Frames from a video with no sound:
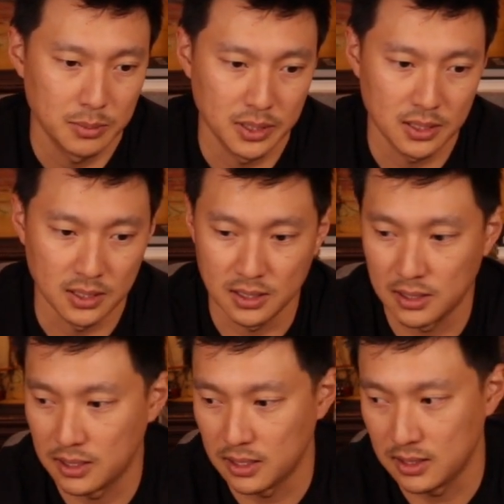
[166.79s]

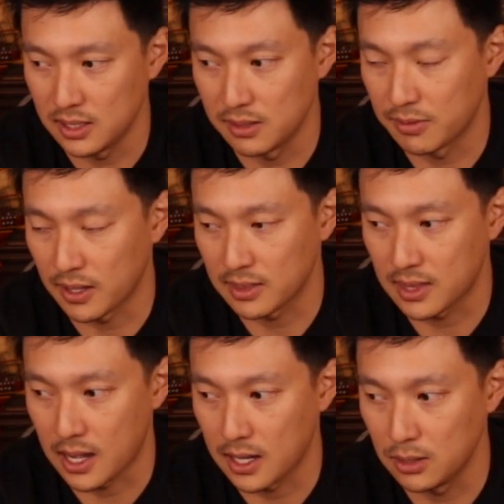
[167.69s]
In the event
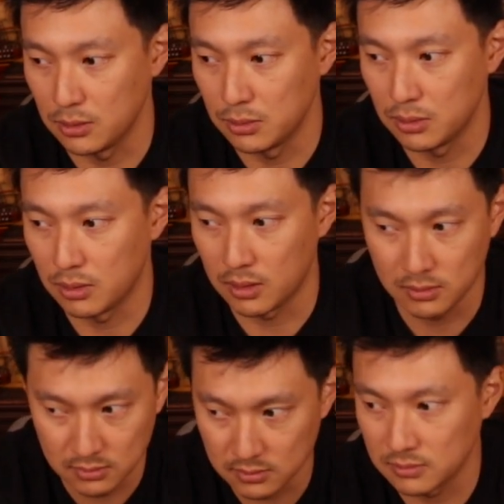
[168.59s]
that you
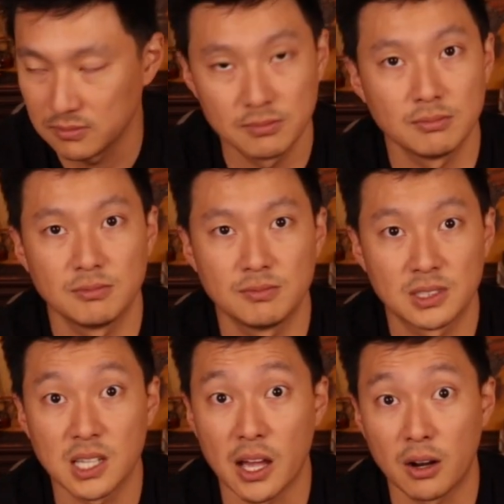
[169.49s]

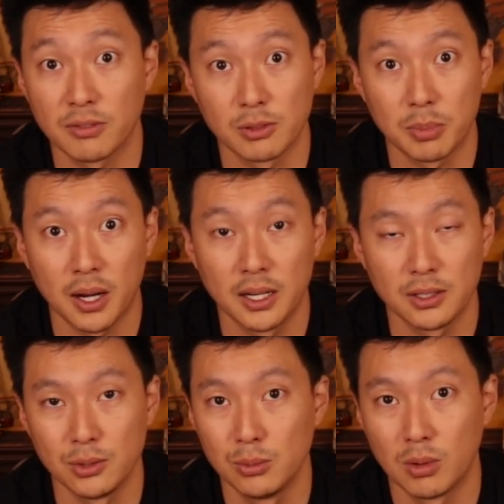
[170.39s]
slide off your bike,
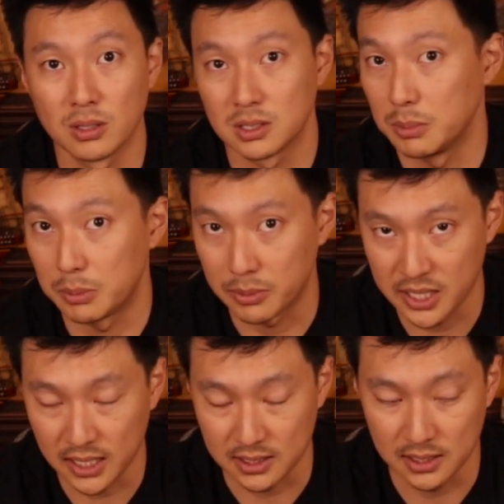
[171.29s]
you want to be
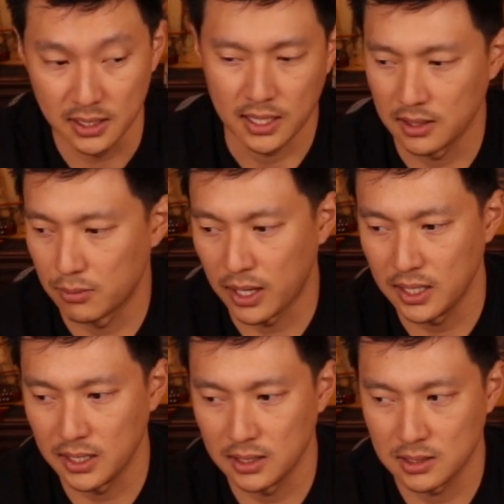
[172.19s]
protected. And the
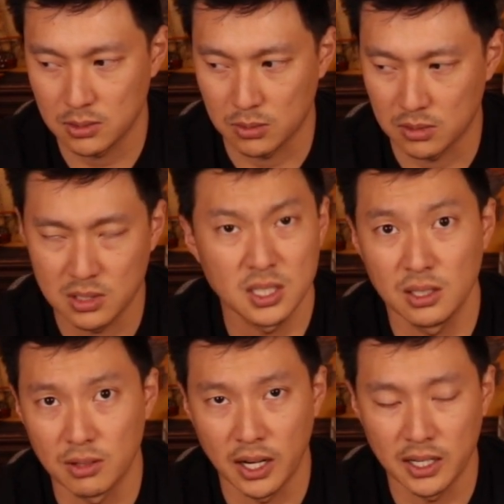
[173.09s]
ratings, or
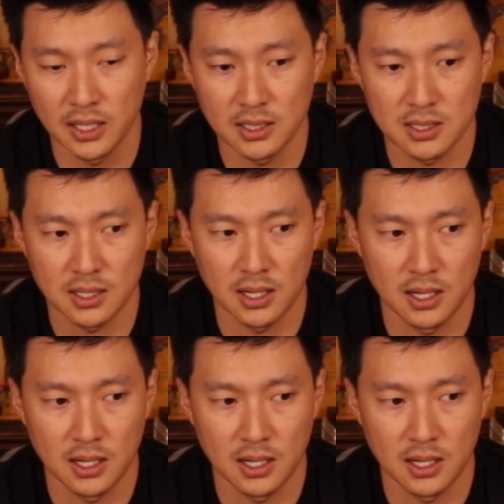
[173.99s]
CE ratings,